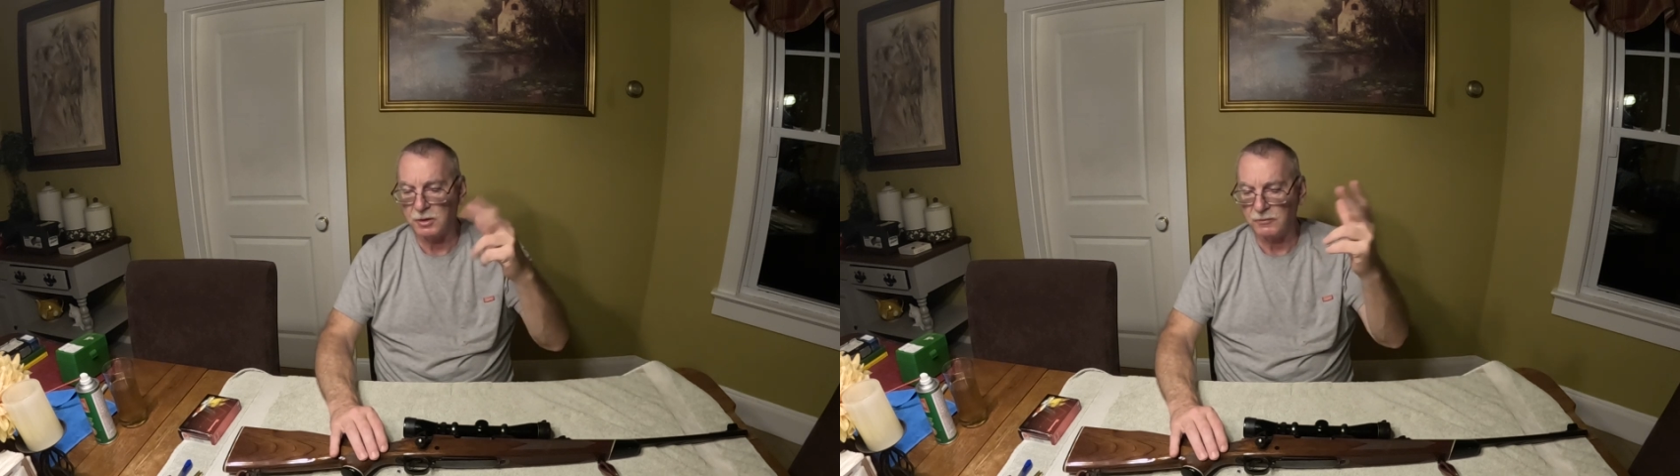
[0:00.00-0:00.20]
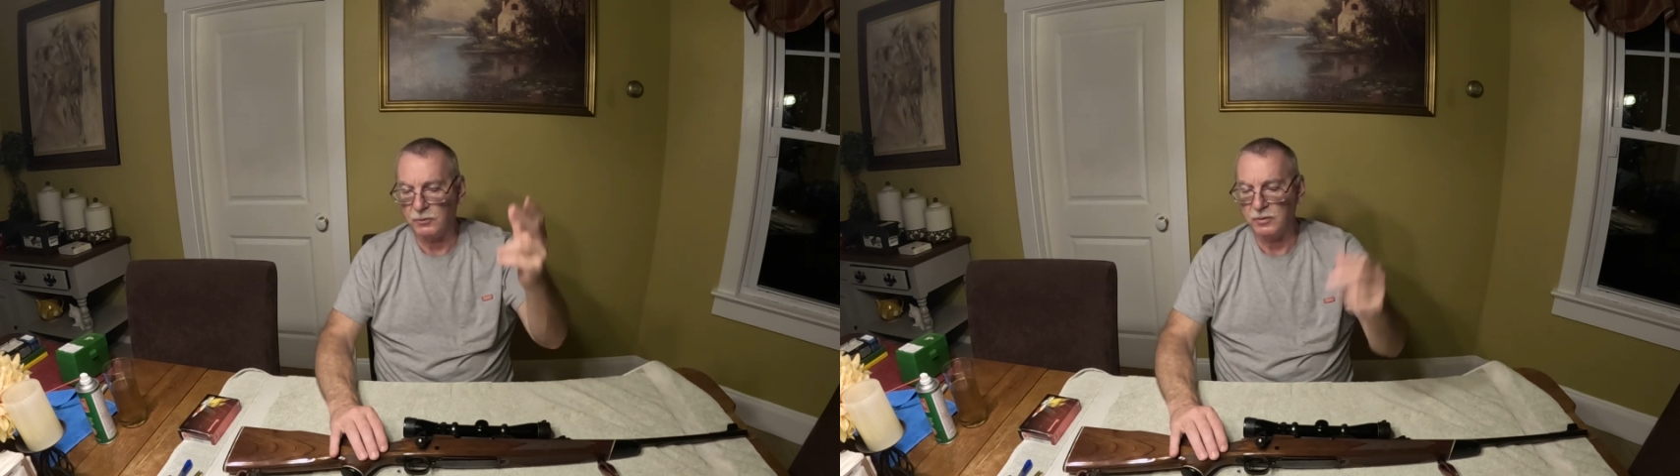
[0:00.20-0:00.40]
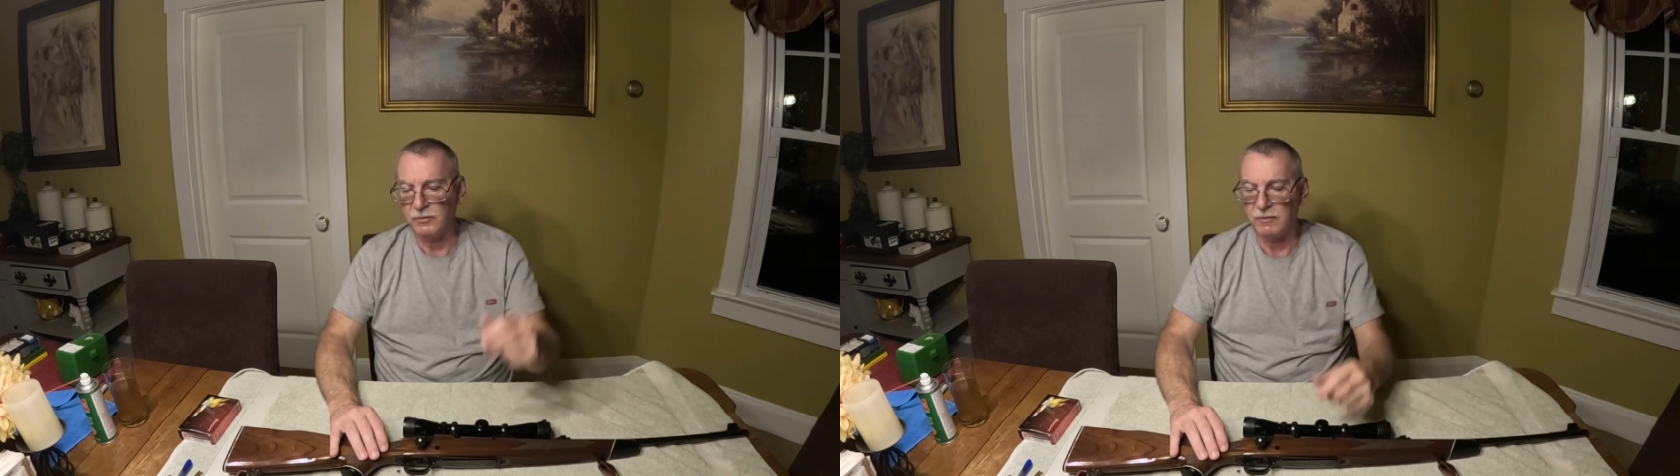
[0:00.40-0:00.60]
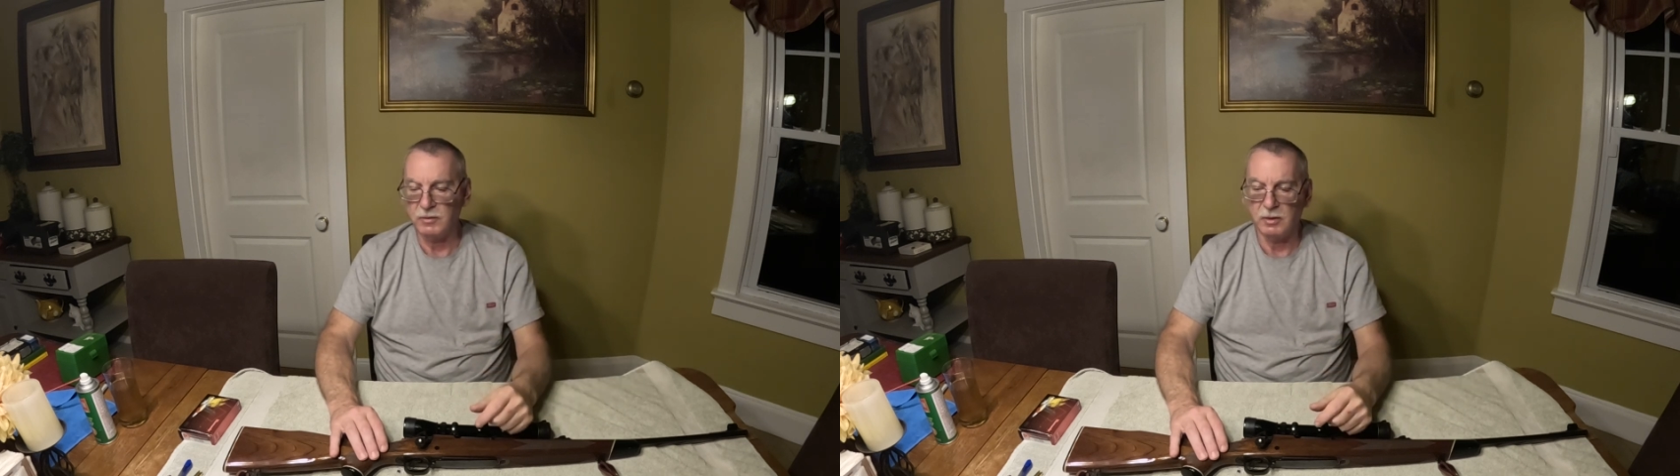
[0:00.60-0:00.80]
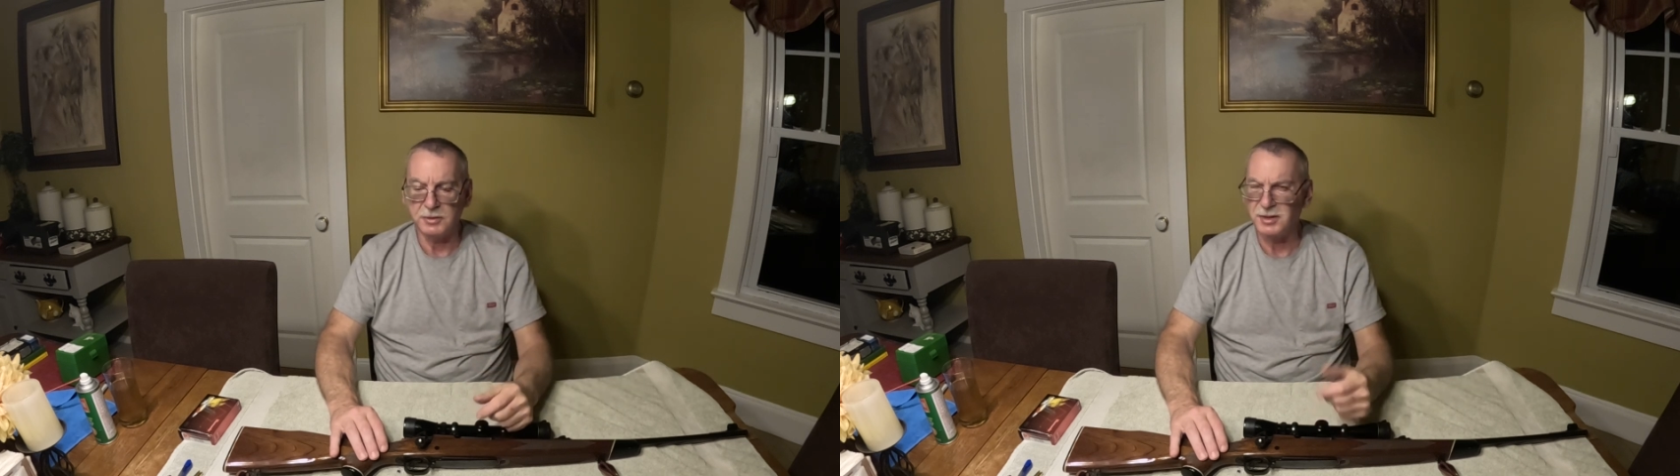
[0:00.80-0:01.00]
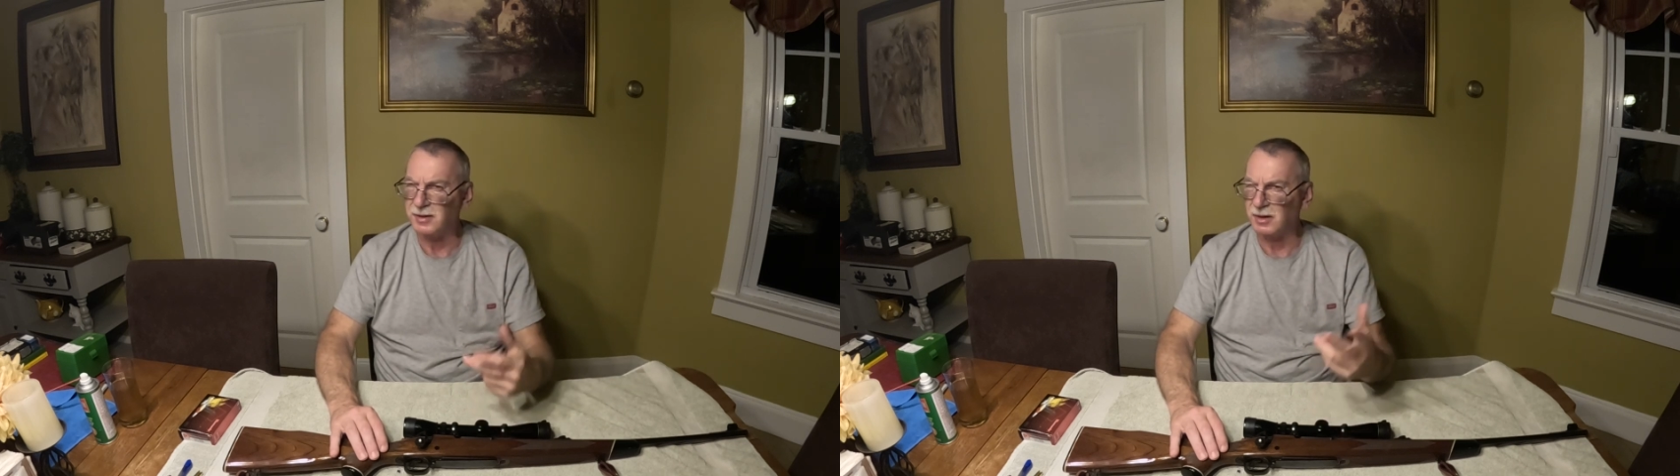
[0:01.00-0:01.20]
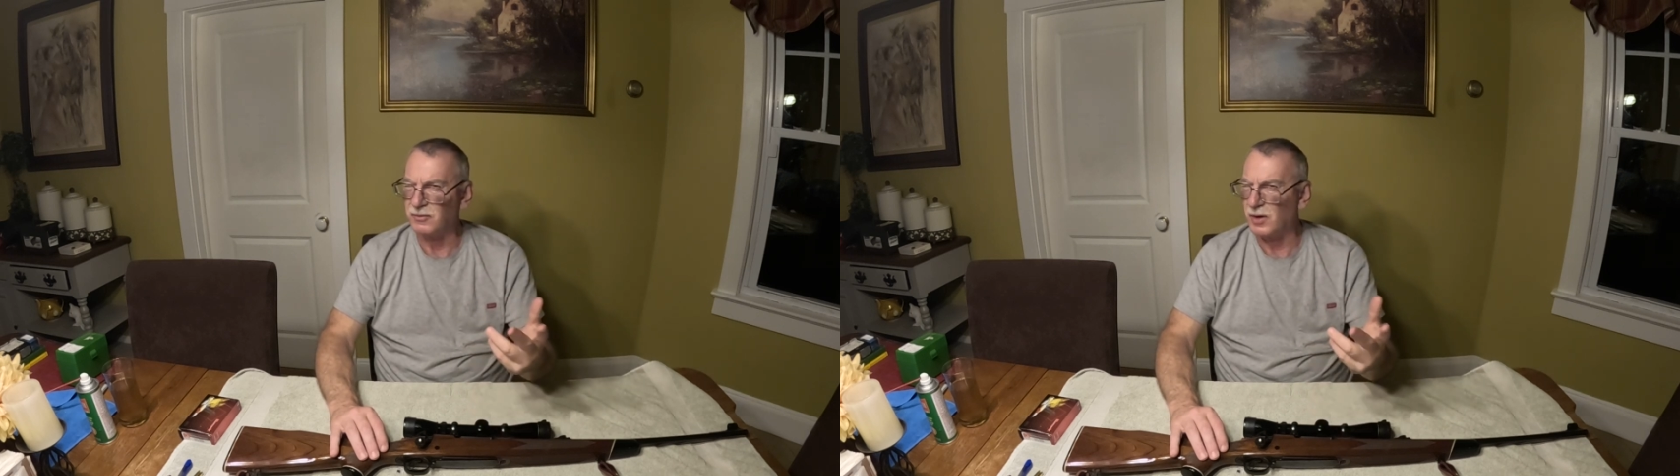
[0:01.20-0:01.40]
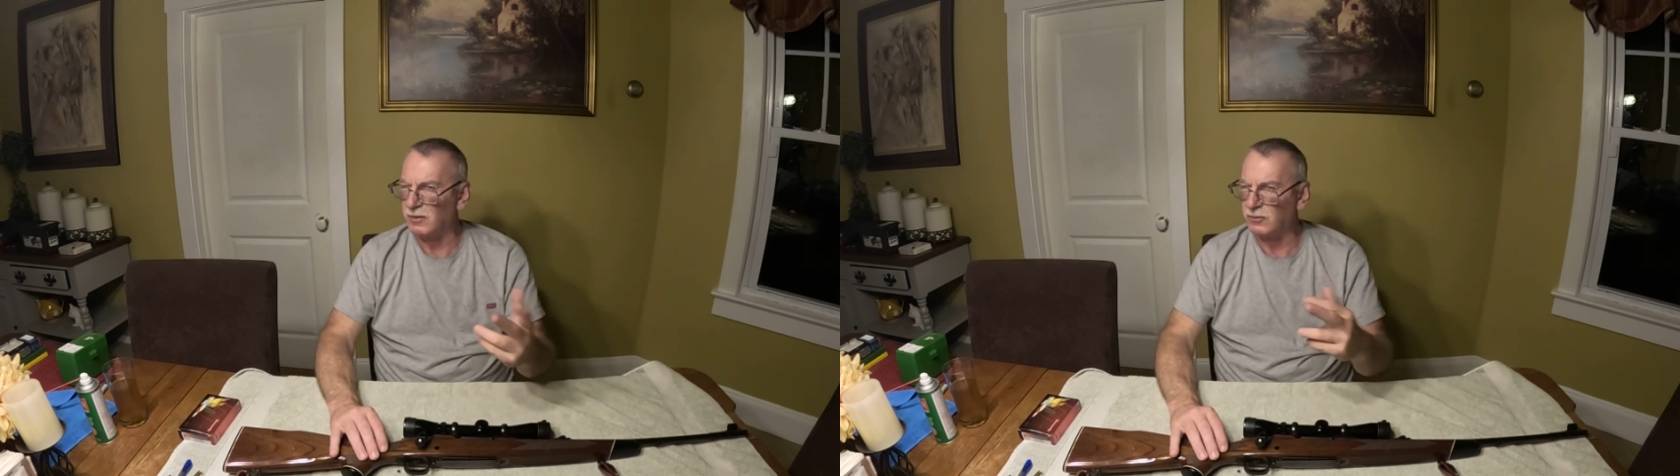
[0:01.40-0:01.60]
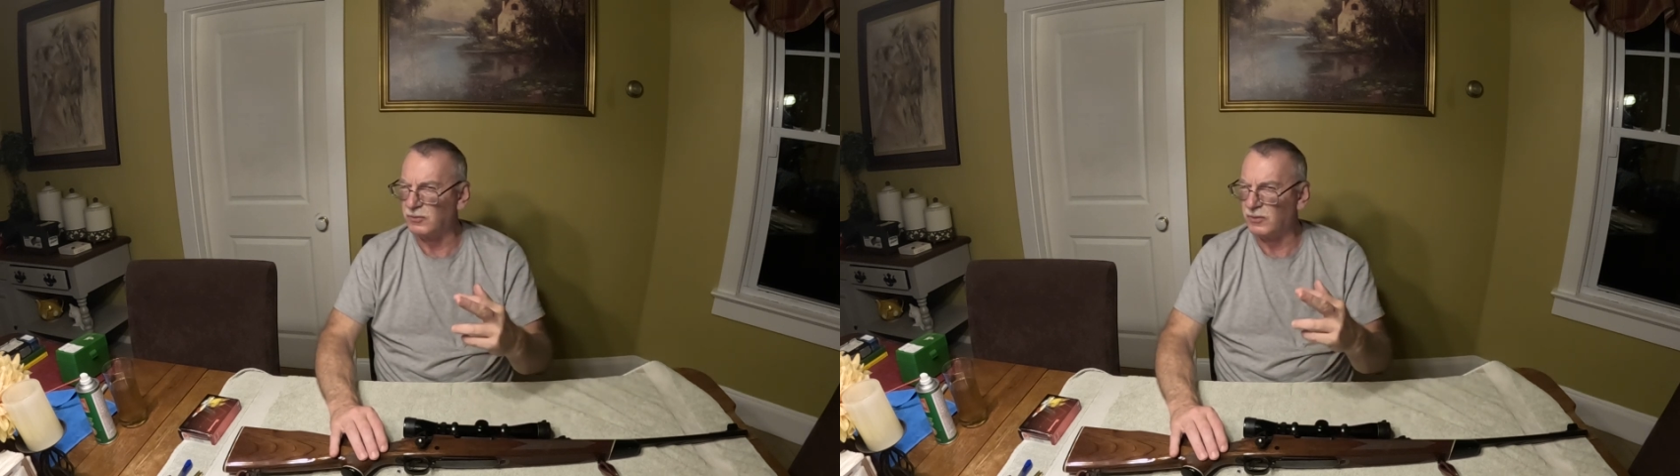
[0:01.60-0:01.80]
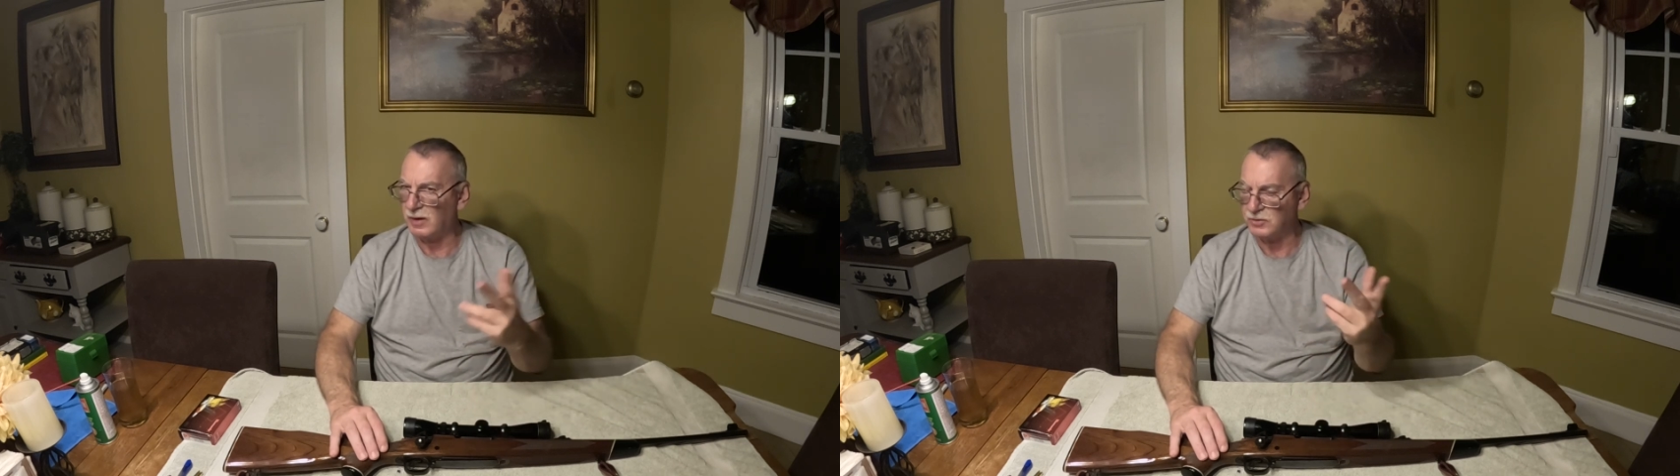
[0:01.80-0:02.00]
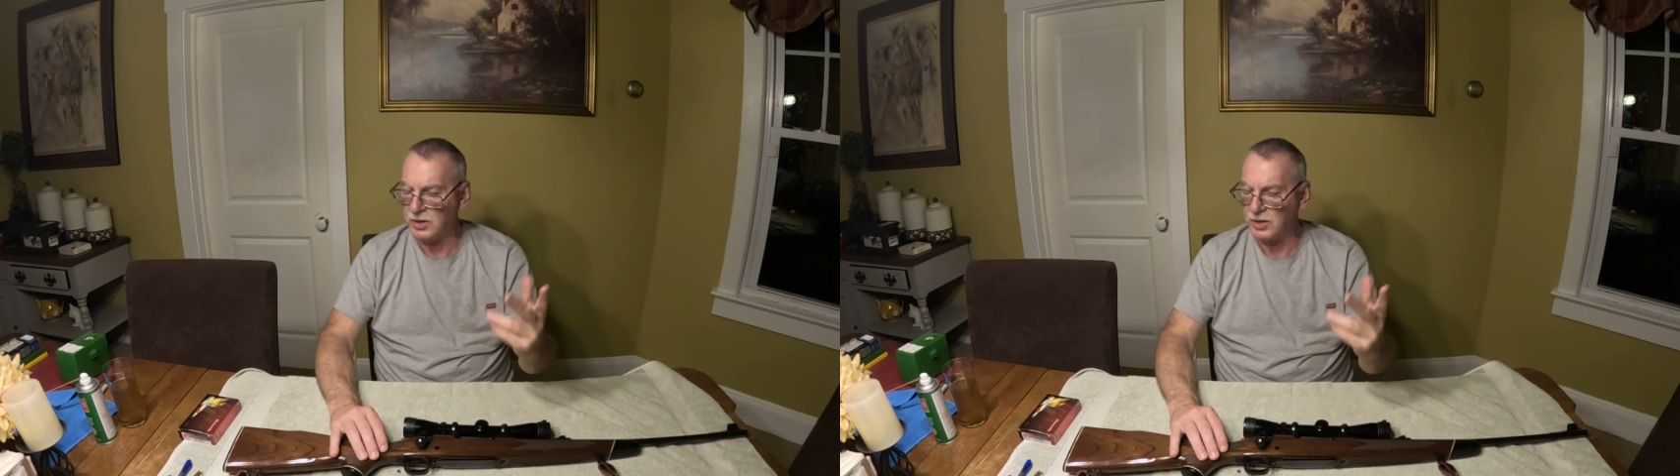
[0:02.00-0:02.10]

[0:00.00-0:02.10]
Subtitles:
145 yards. I think I fired 5